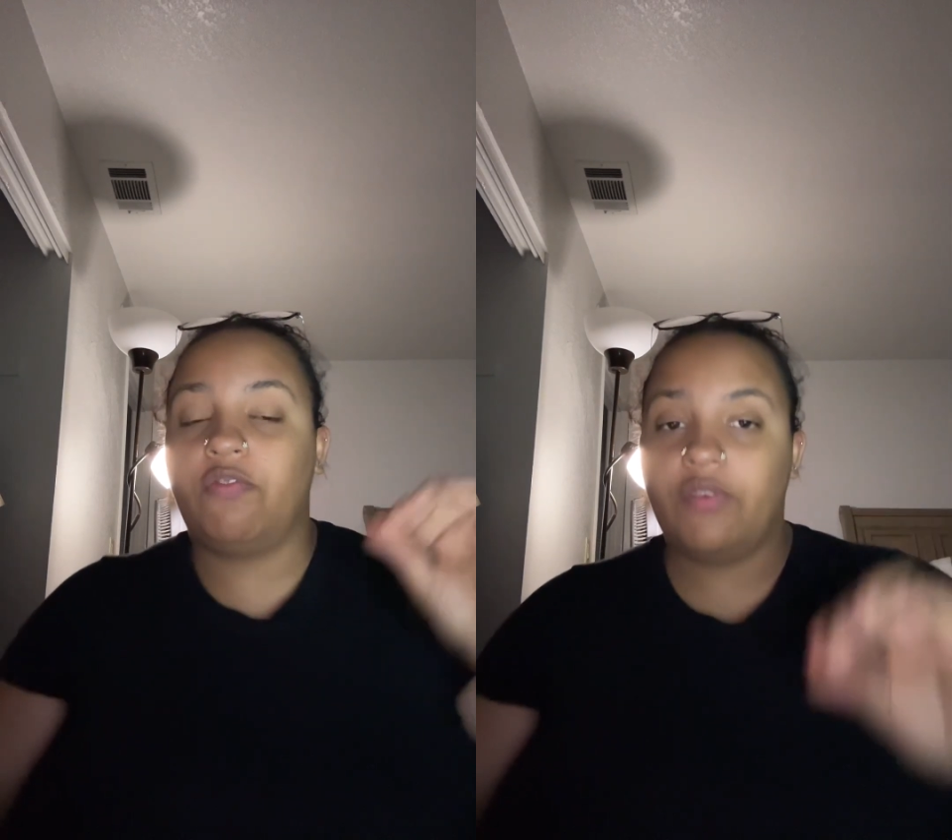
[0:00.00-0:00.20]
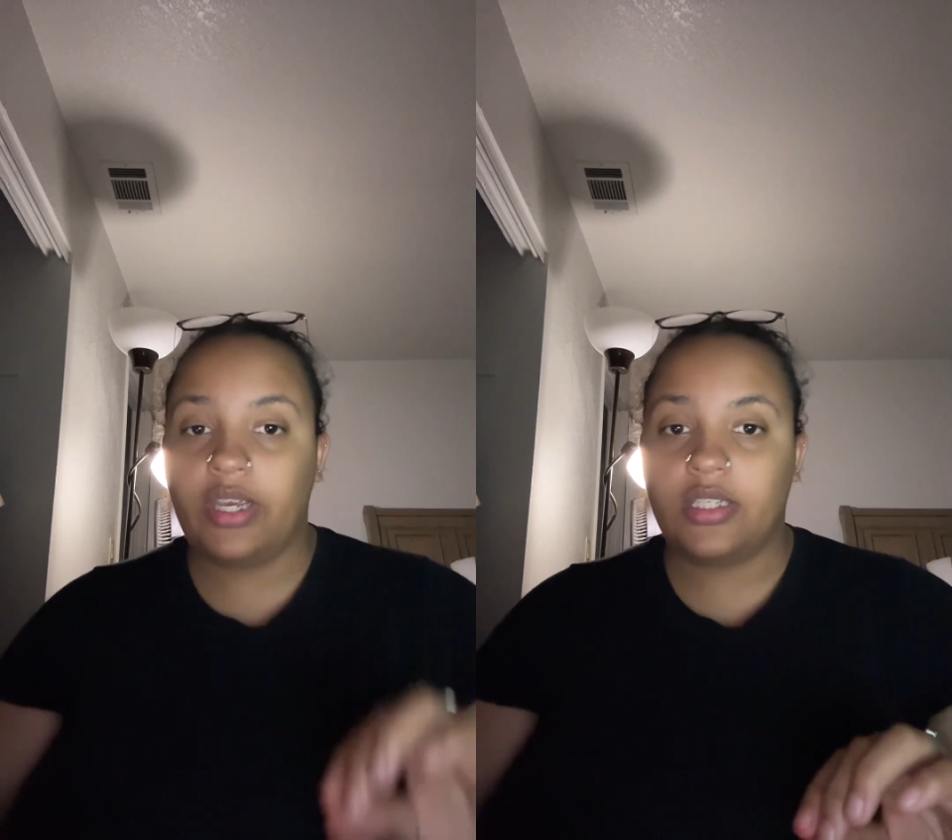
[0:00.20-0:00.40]

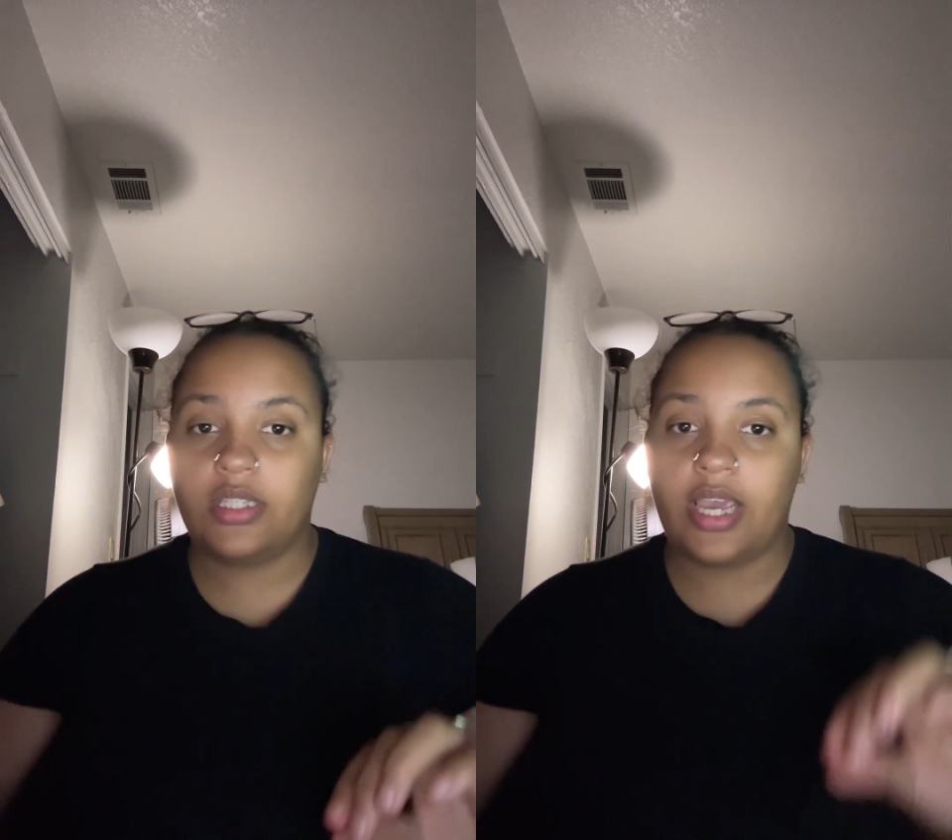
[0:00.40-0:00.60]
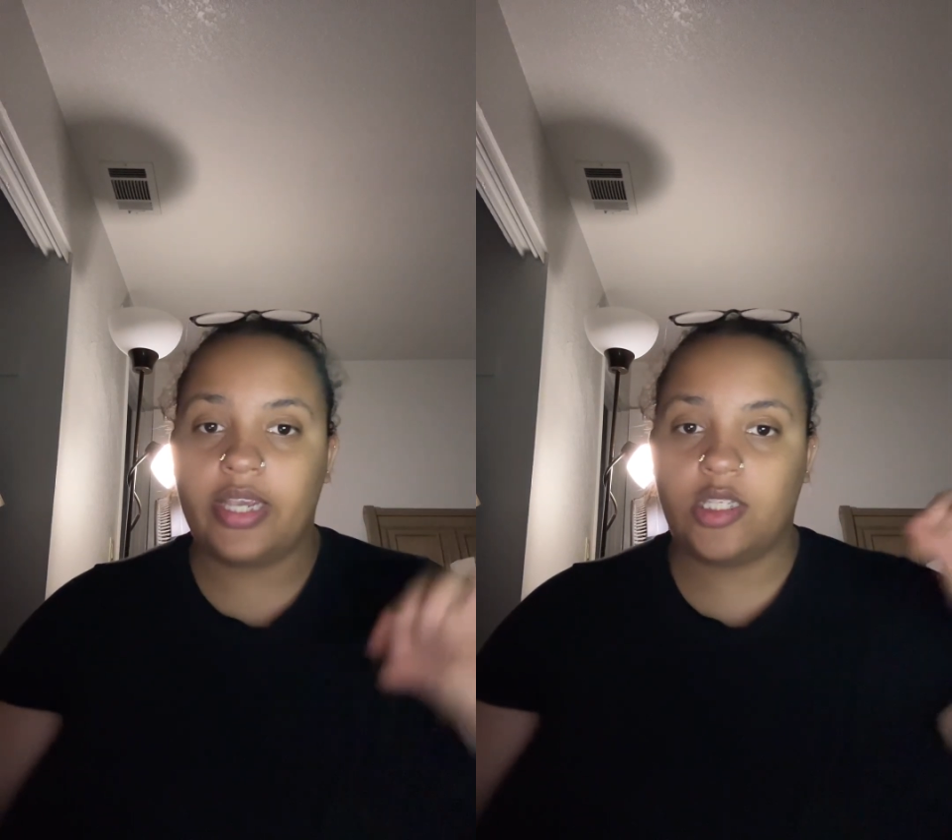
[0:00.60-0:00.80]
fix
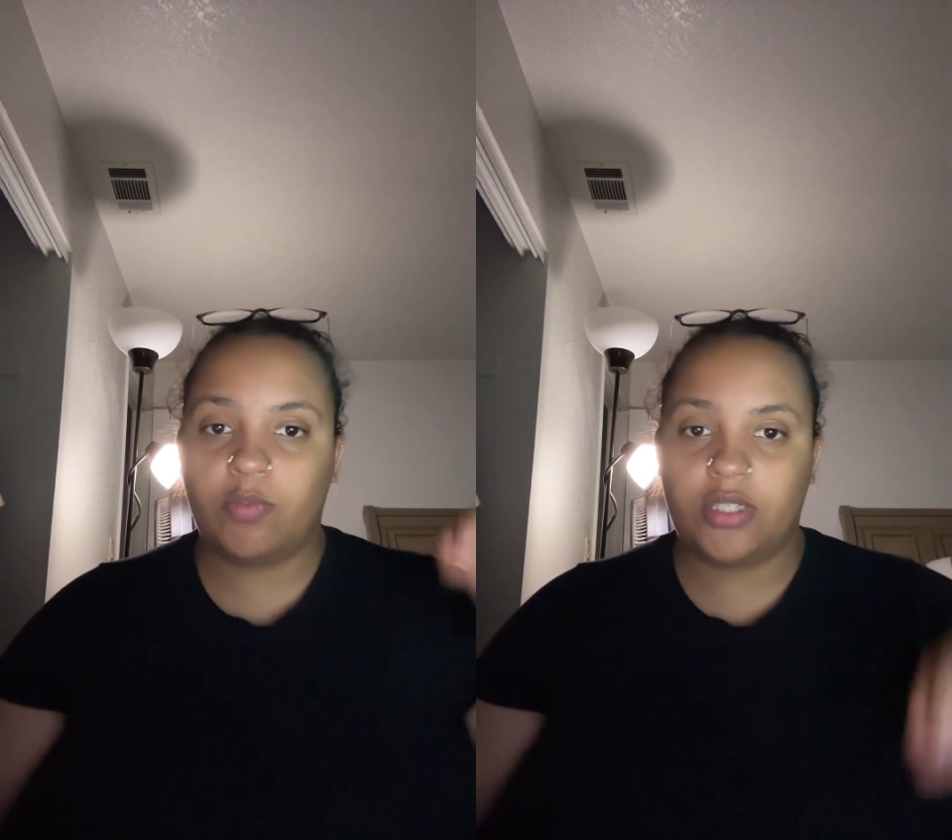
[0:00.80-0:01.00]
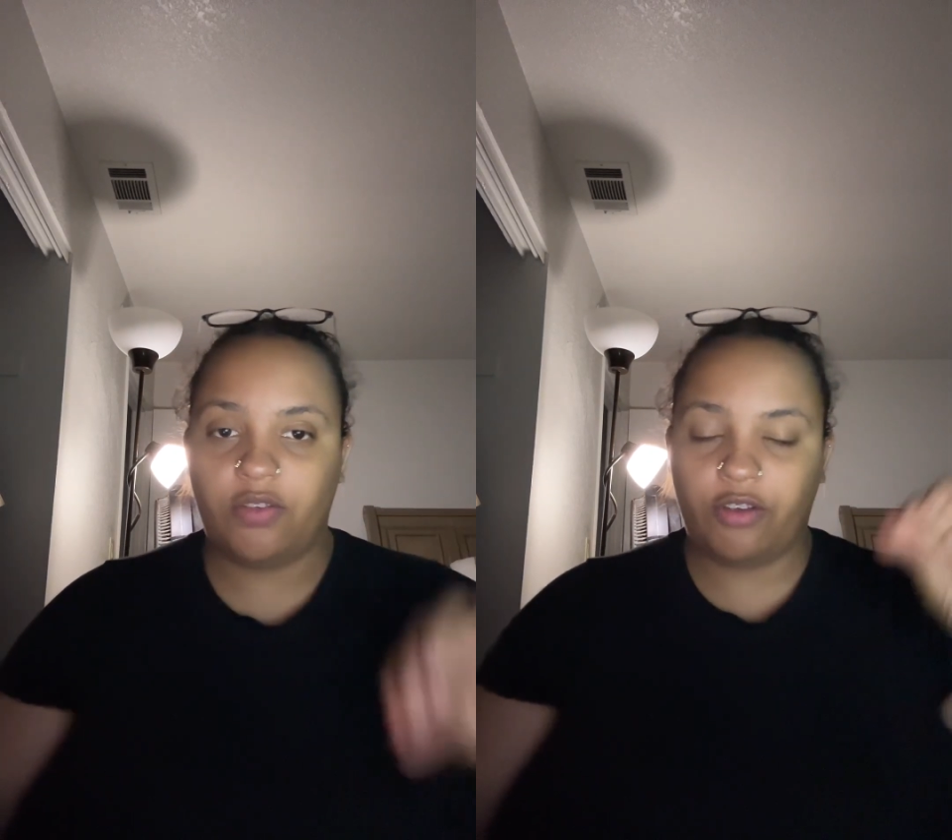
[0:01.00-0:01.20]
a
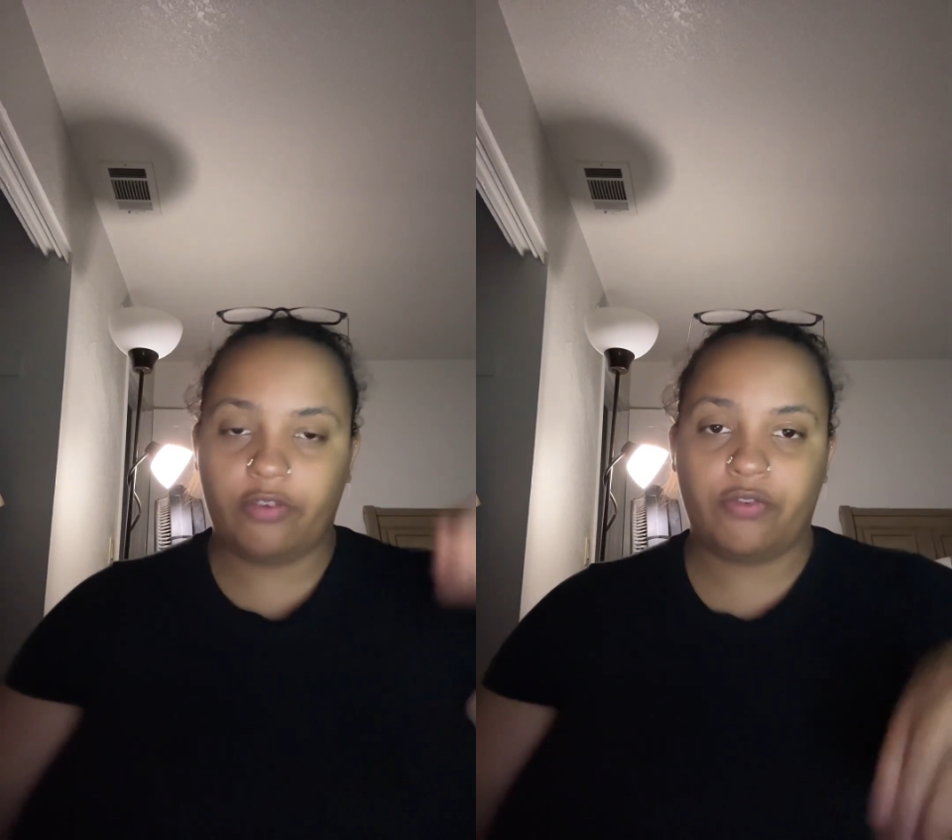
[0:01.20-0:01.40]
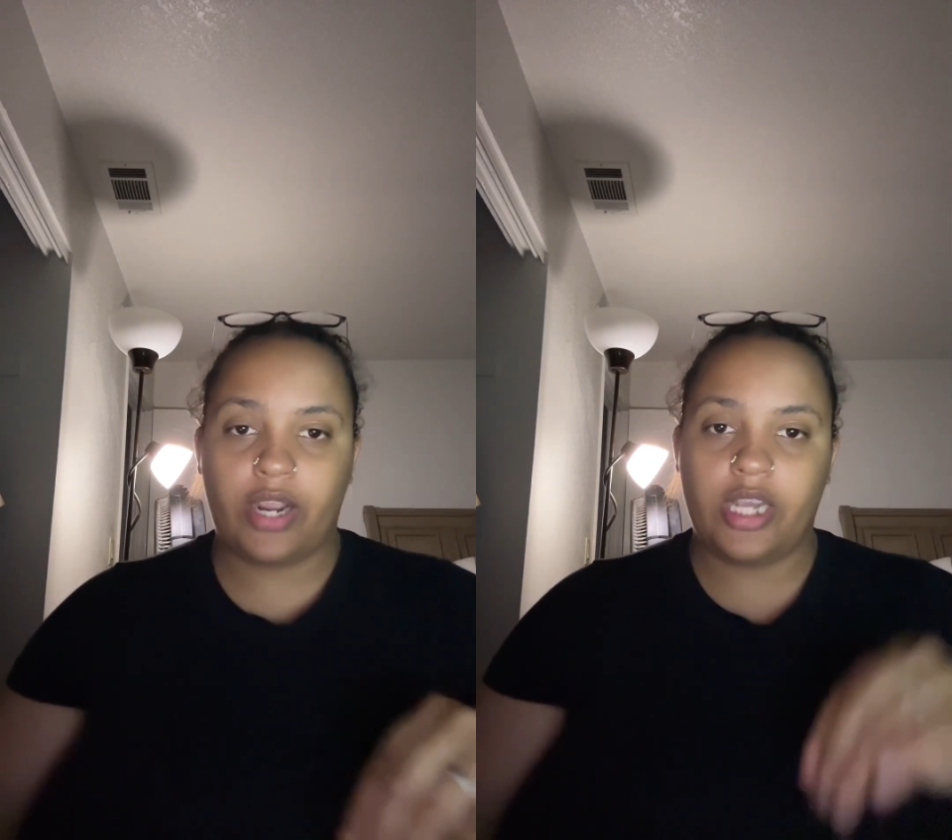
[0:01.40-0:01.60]
specific
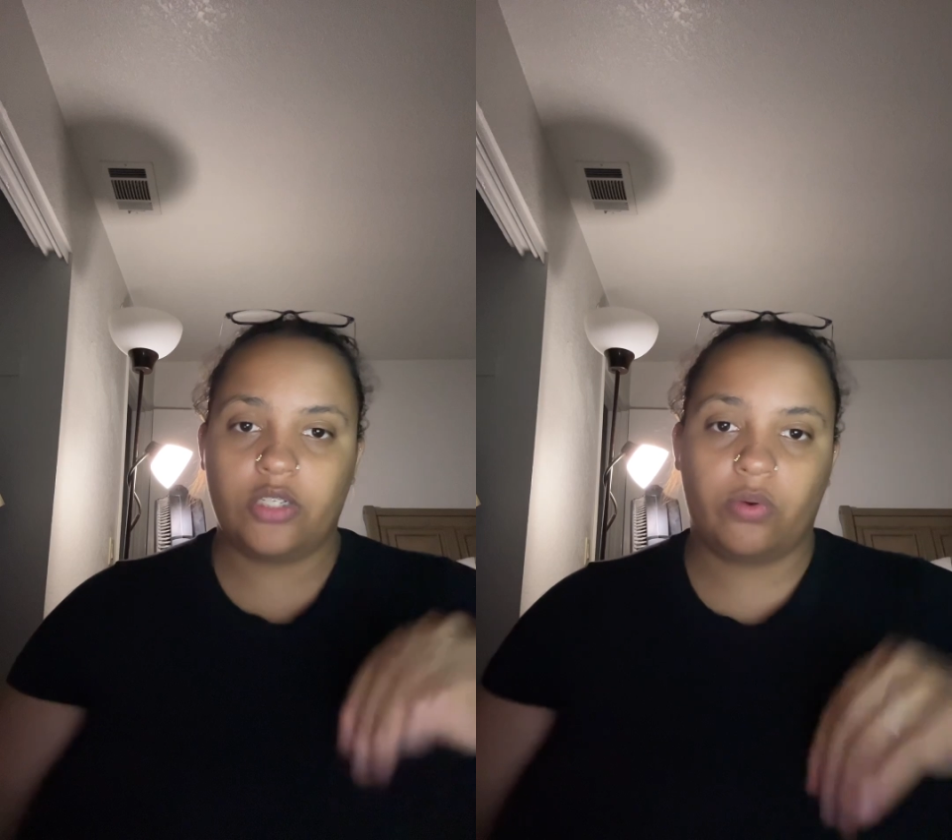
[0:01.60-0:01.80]
phrase